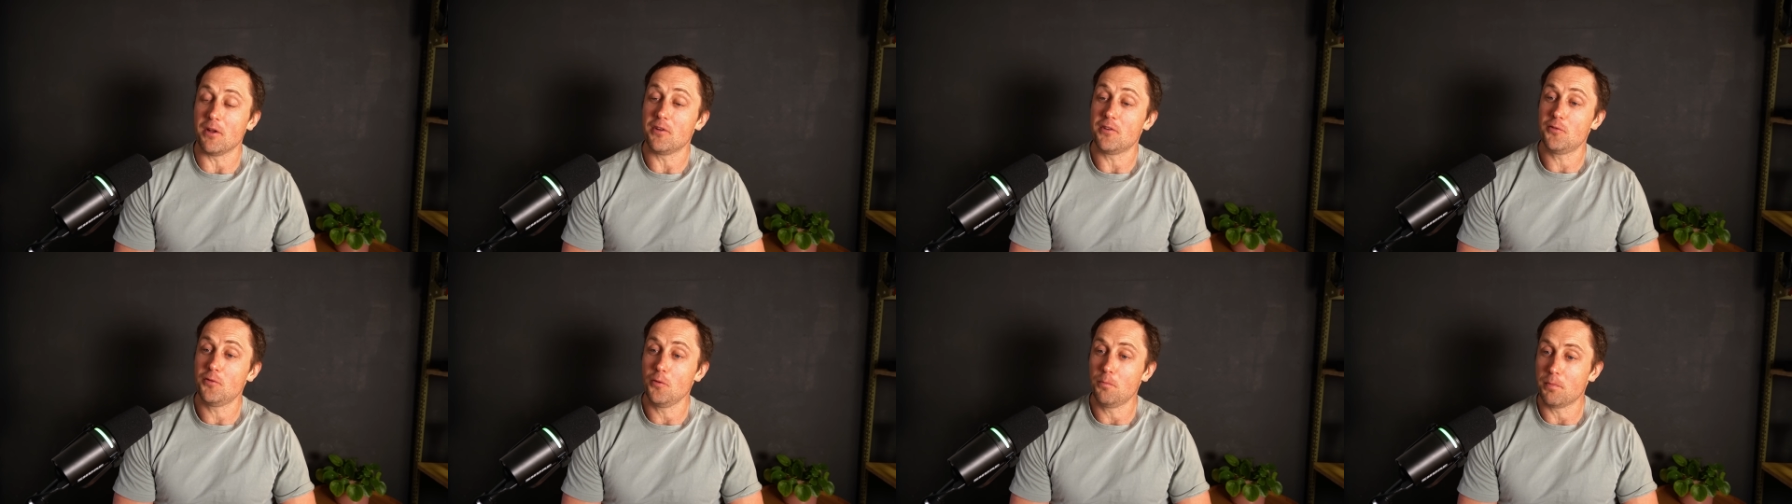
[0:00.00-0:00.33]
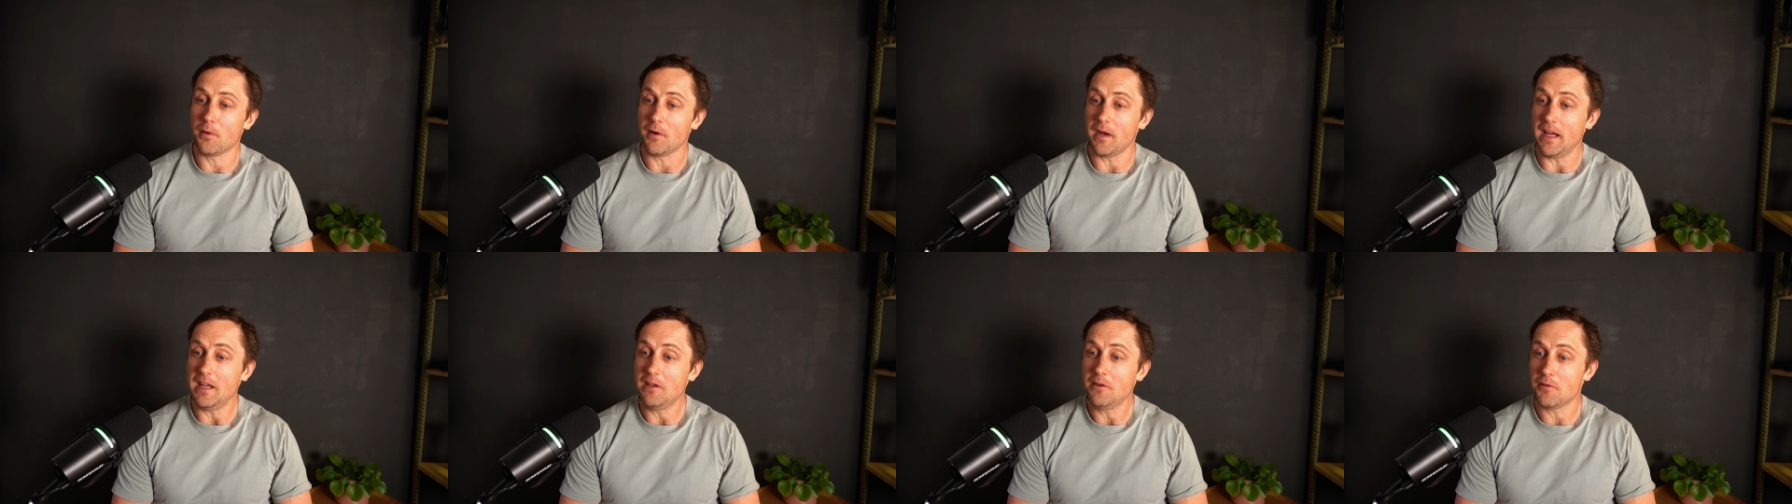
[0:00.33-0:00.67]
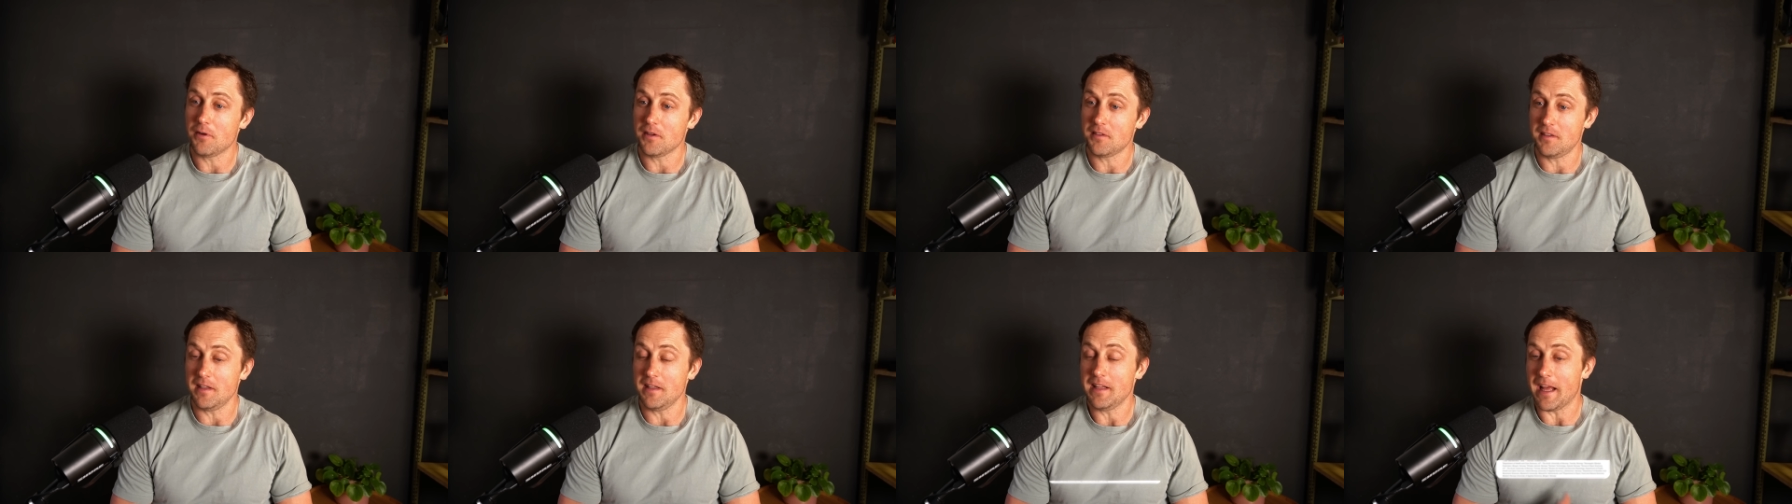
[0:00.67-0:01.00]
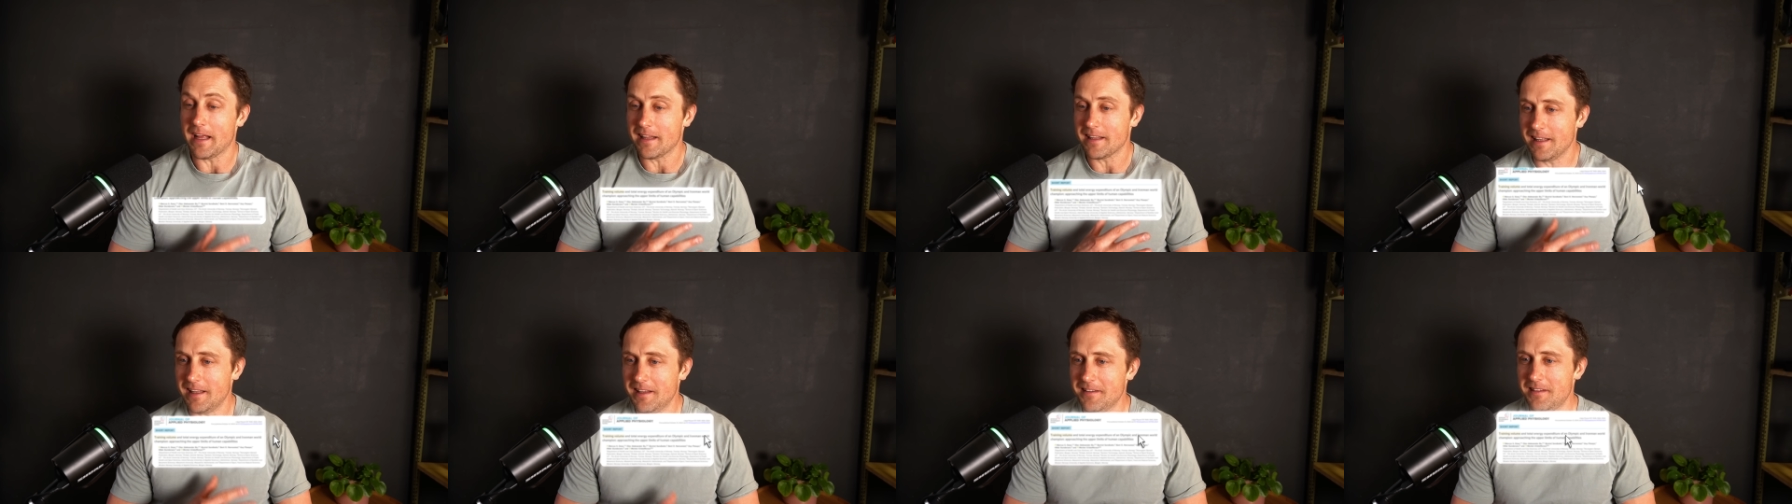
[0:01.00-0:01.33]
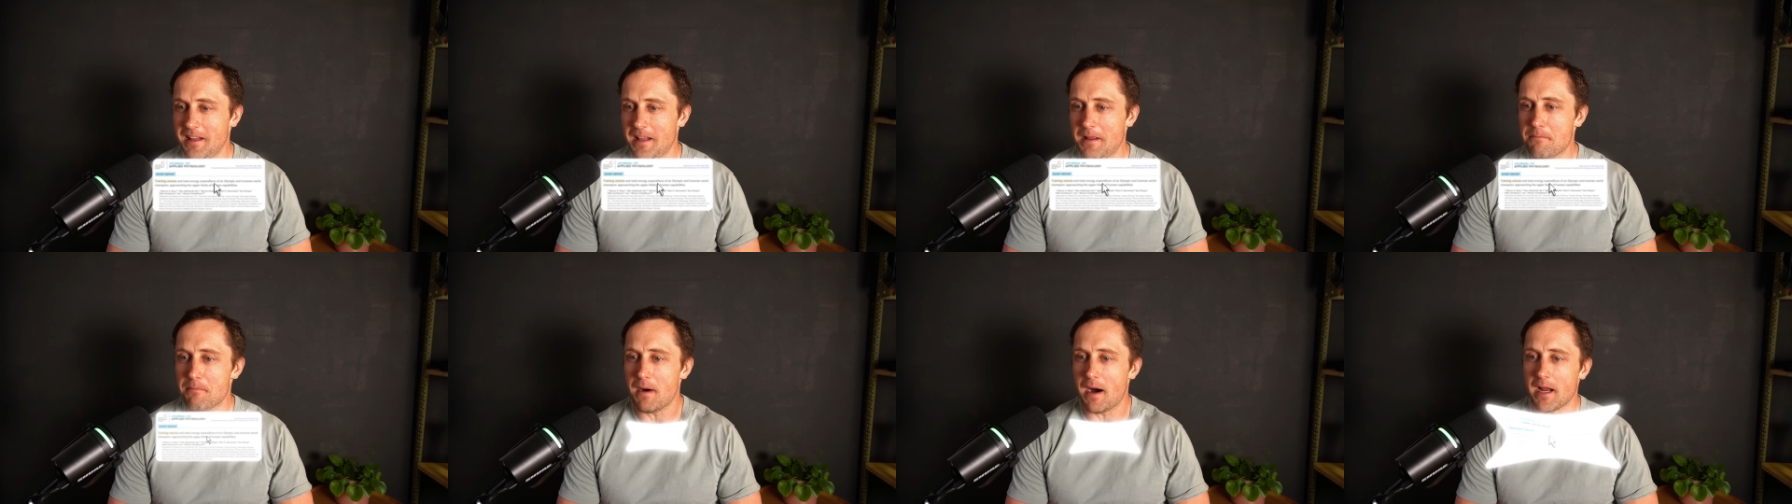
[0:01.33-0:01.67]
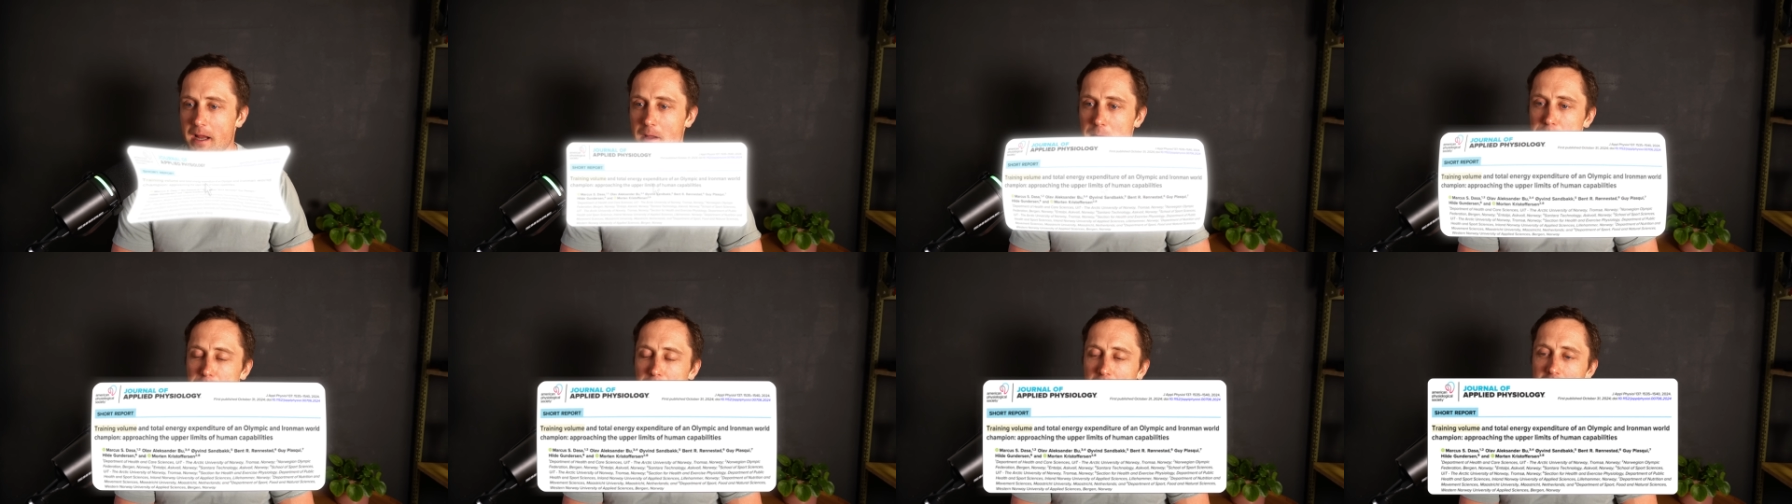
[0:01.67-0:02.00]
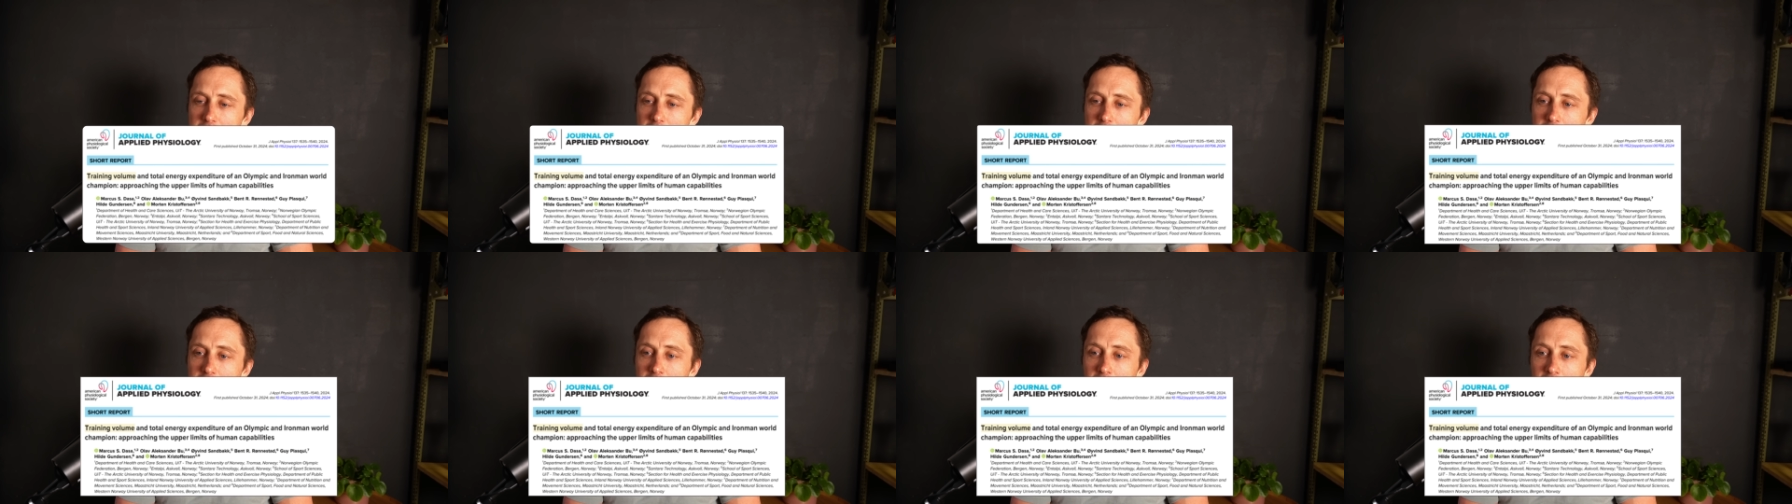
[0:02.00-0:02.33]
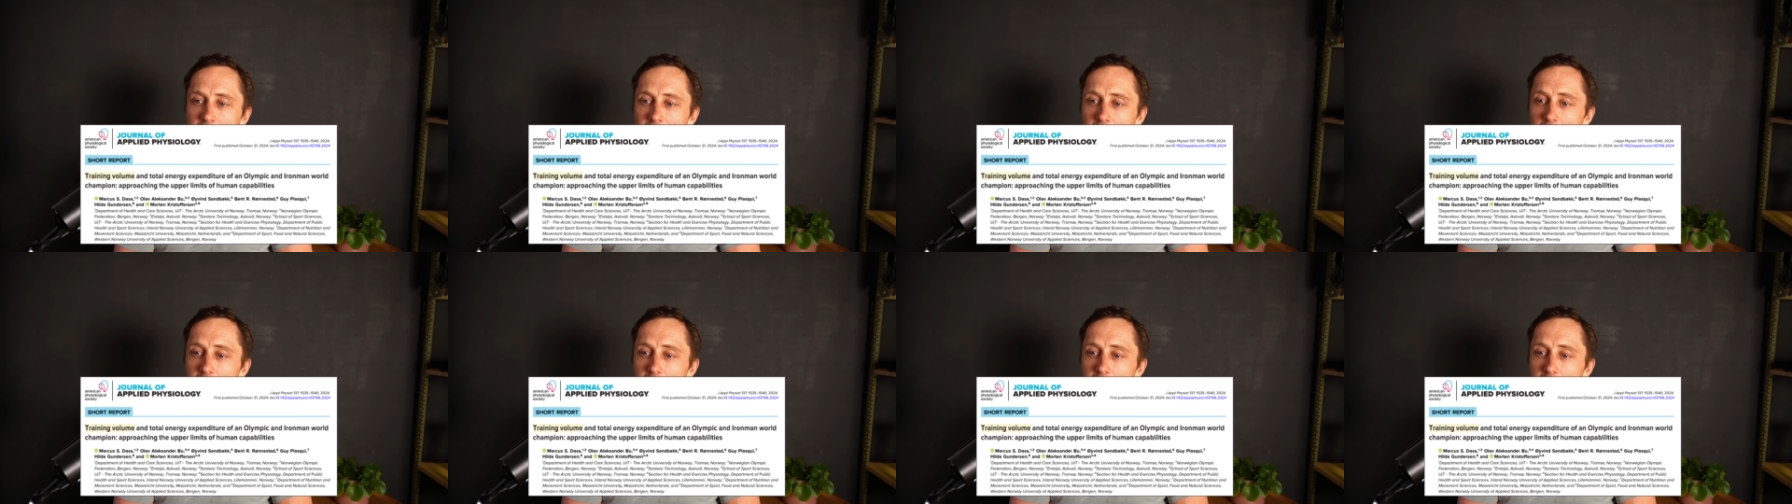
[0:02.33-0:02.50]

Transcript: a super interesting, at least in my opinion,